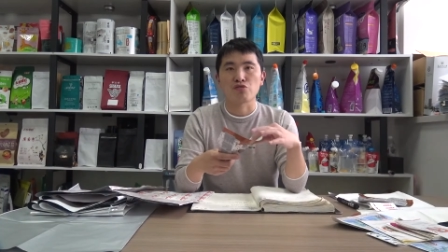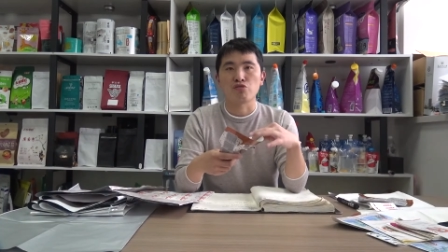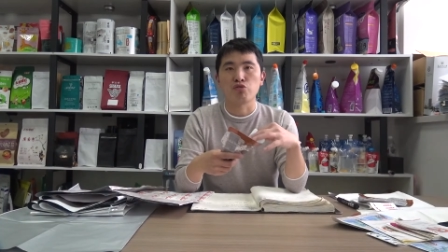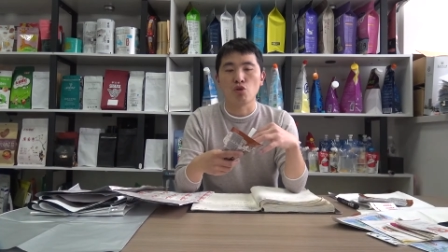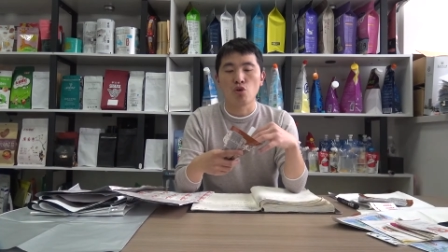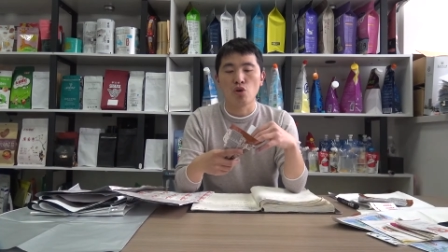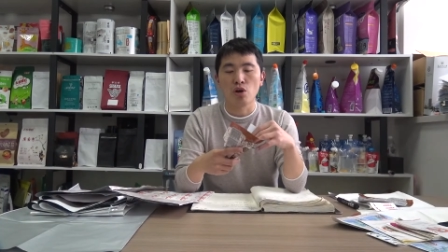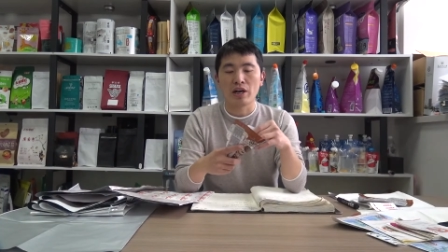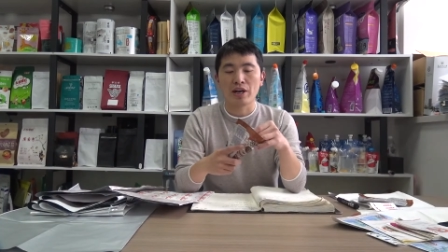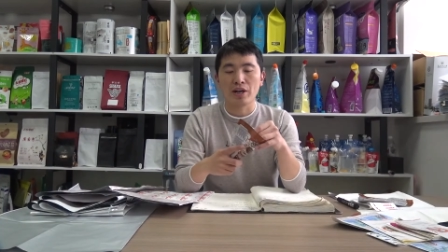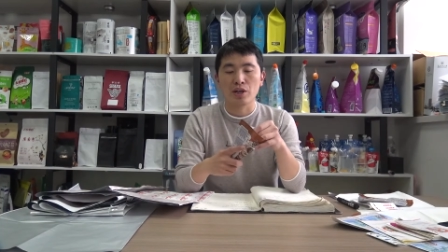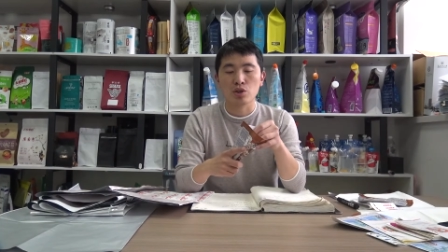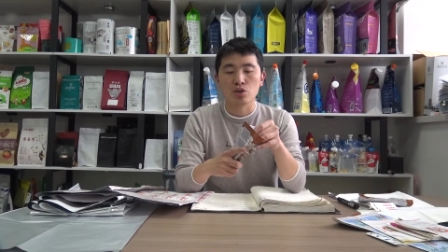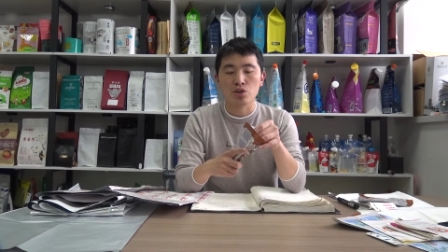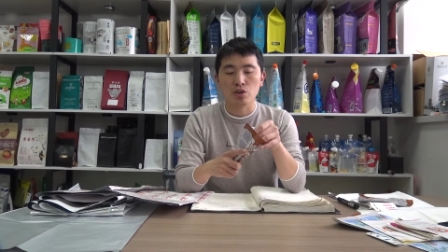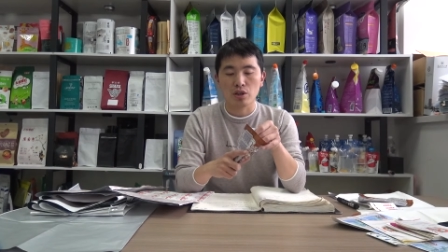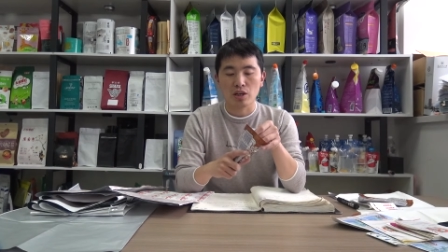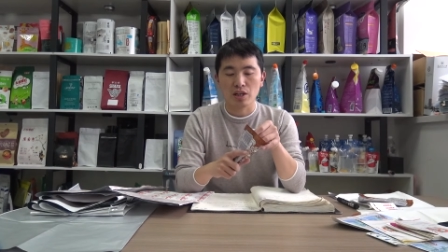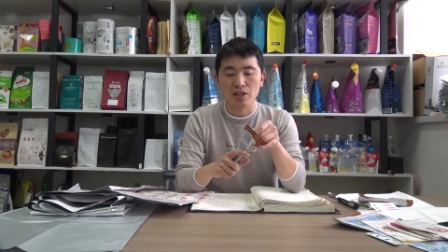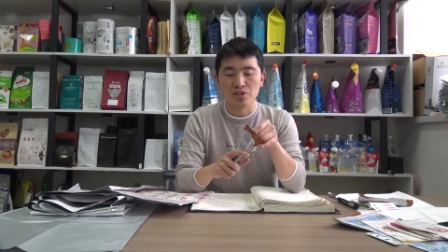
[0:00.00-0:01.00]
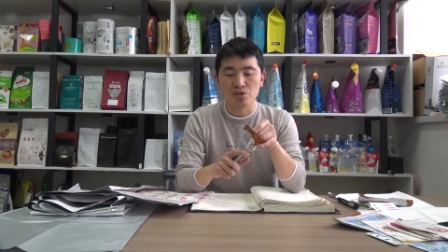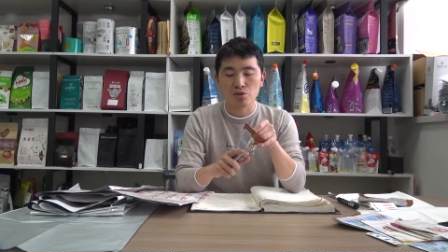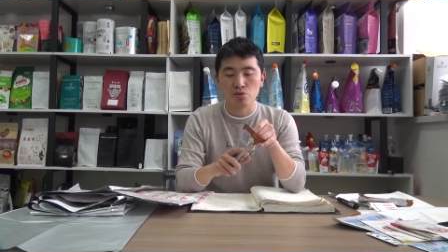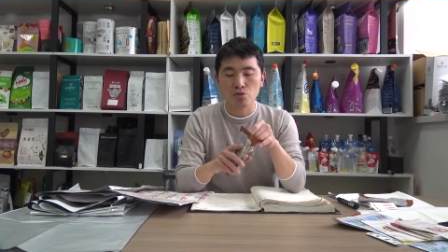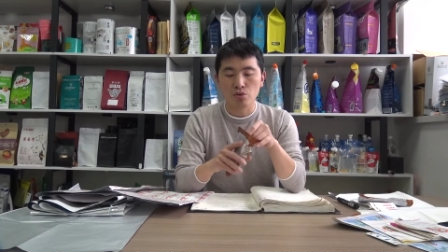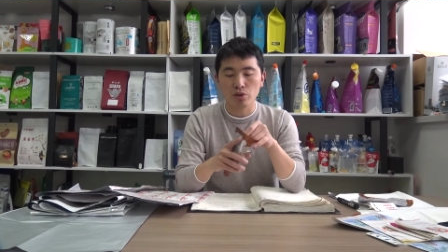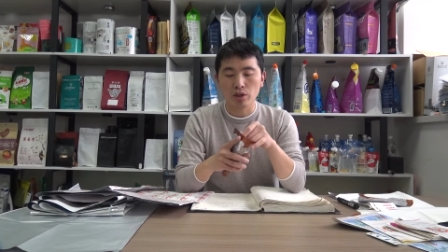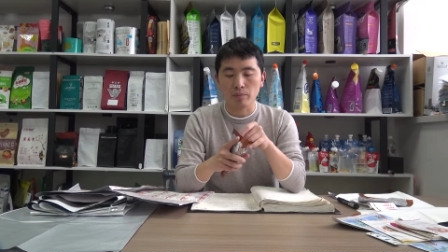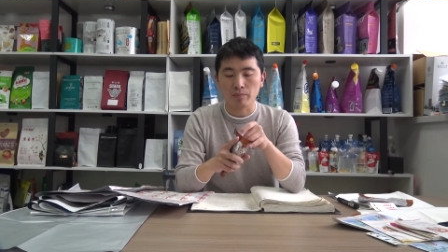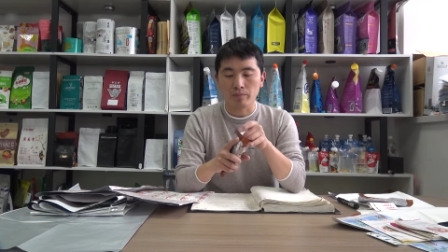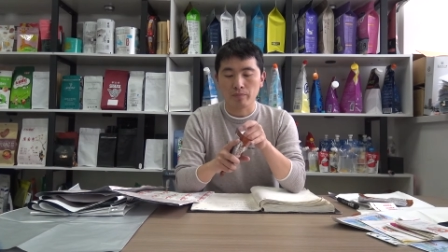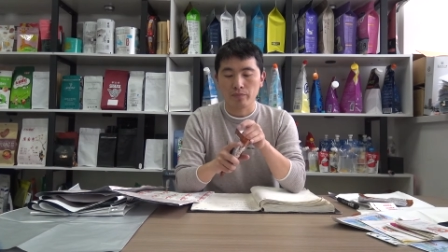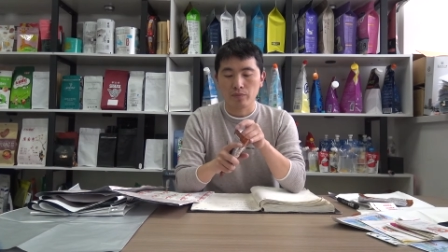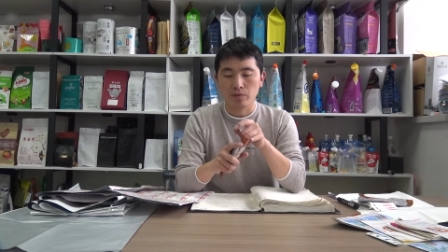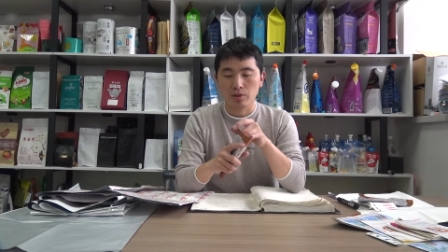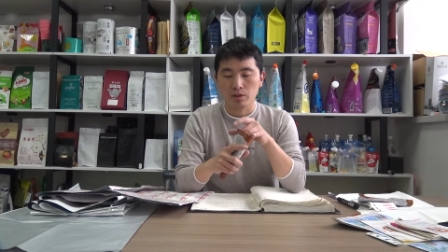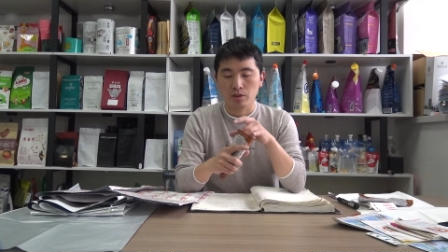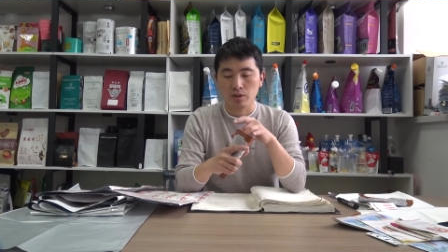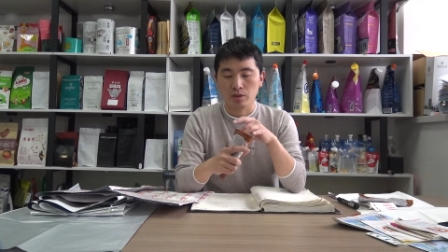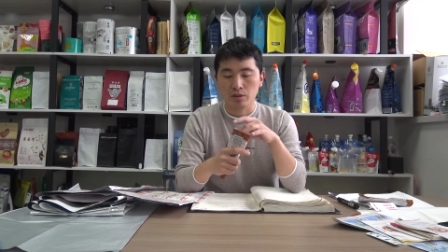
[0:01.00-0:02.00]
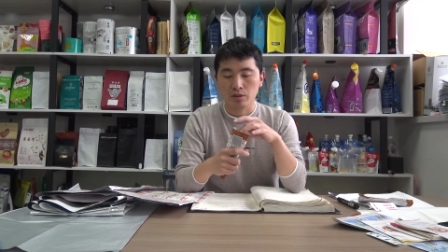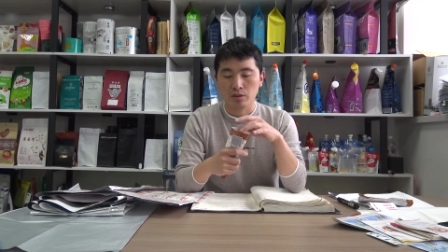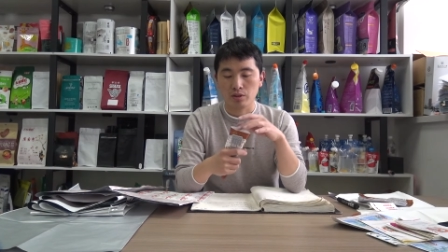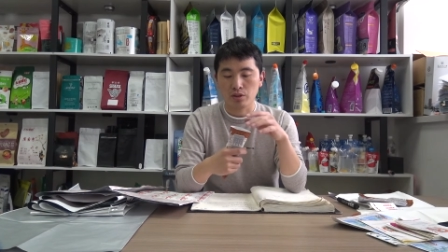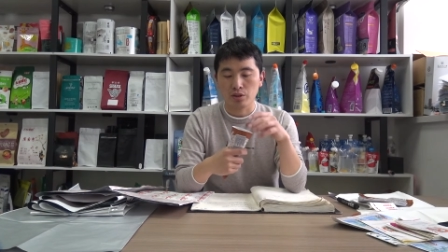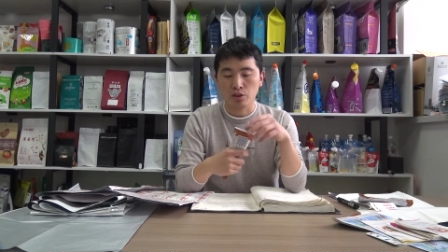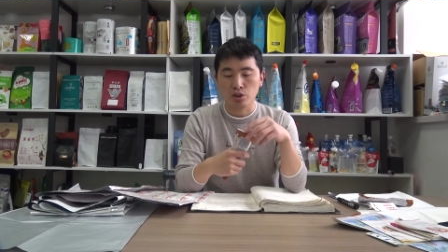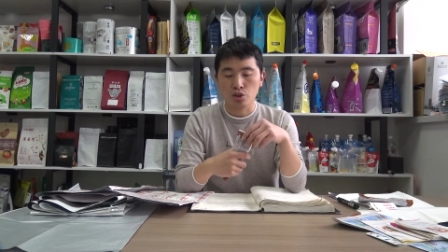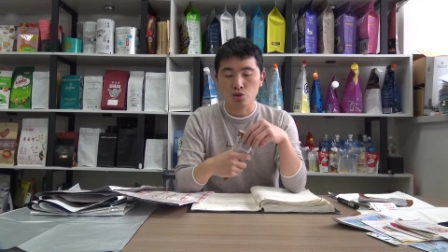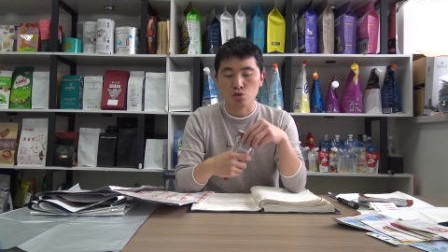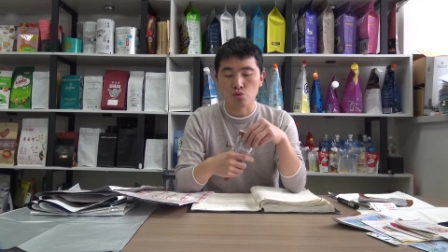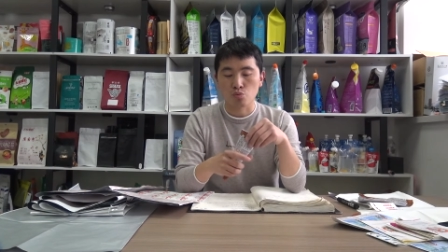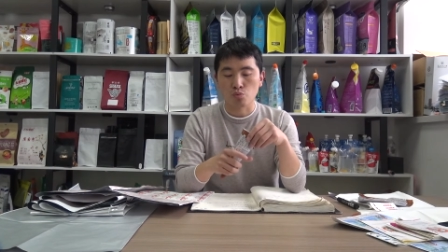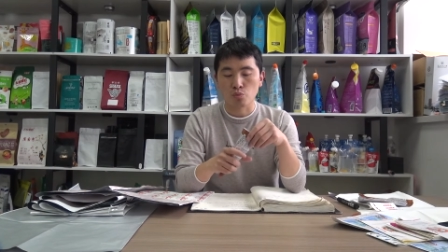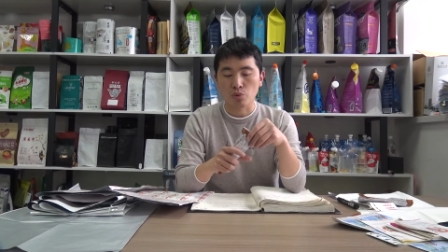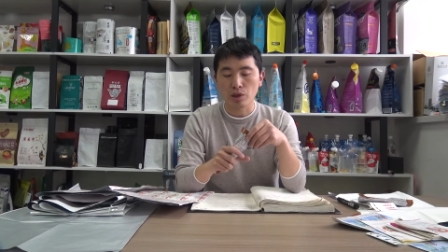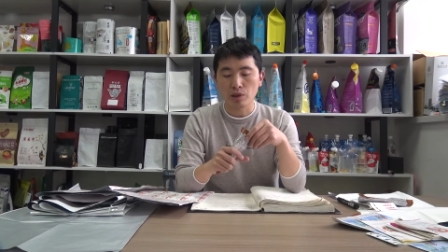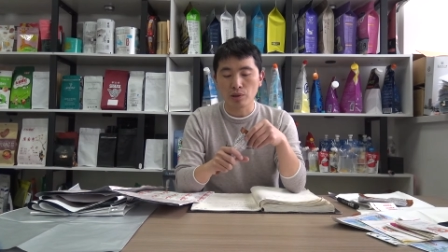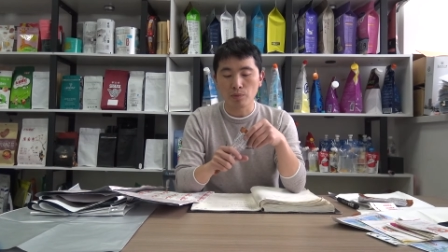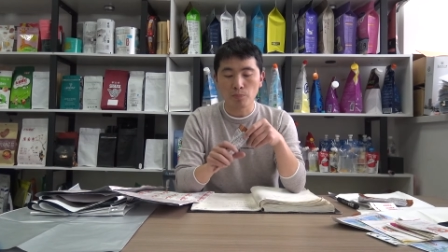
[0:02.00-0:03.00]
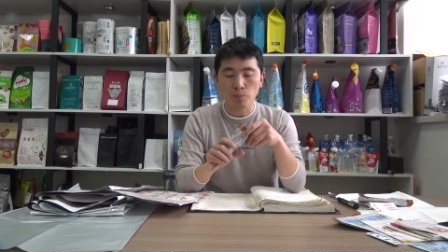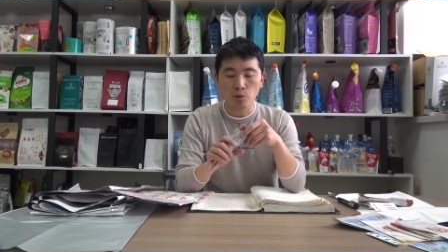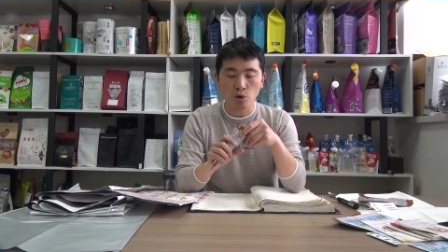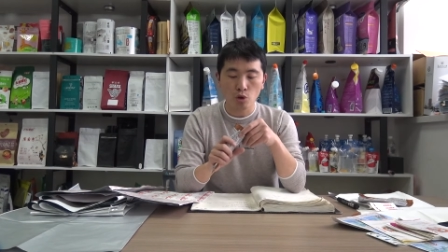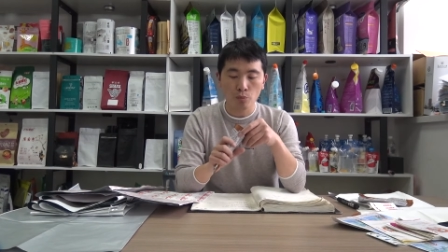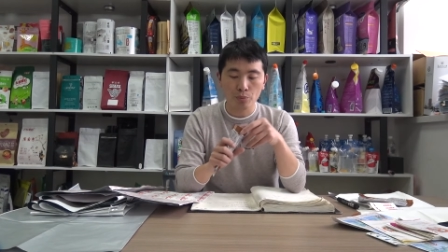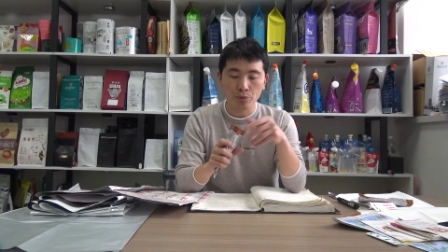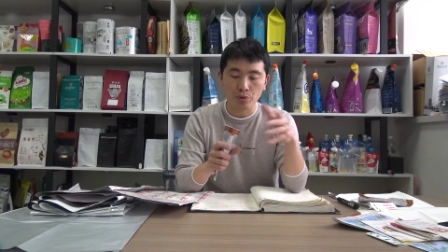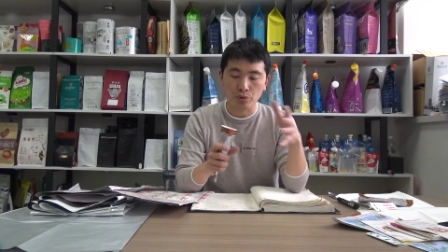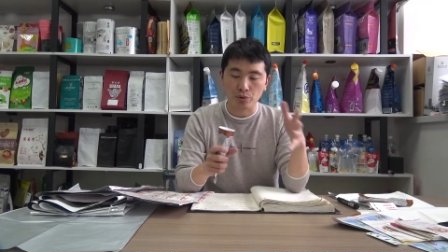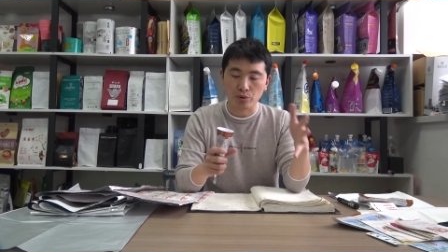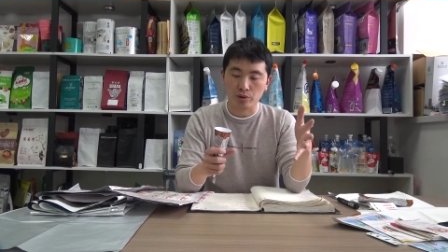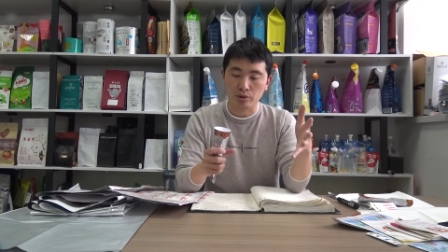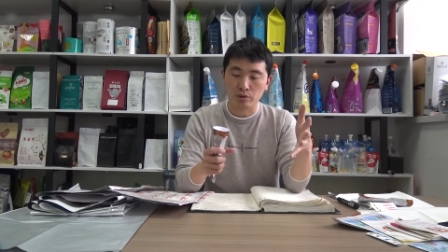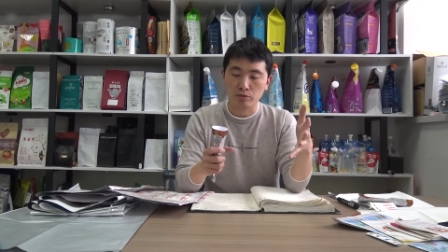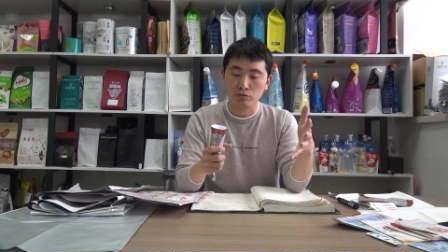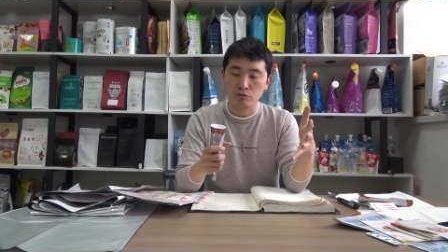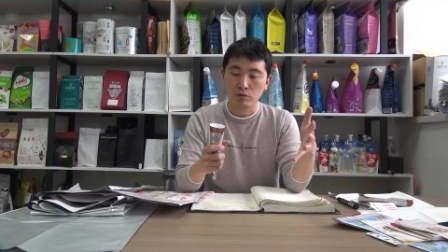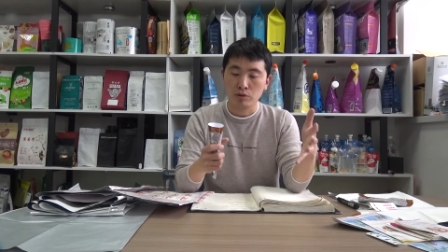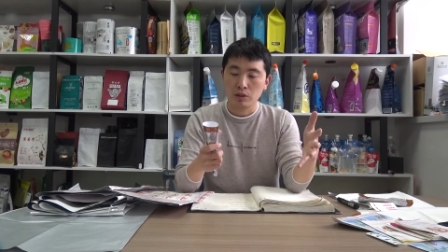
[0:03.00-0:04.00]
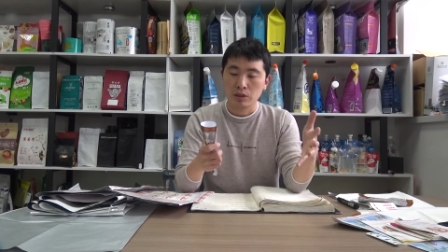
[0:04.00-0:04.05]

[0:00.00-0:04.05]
for ice cream yeah it is very popular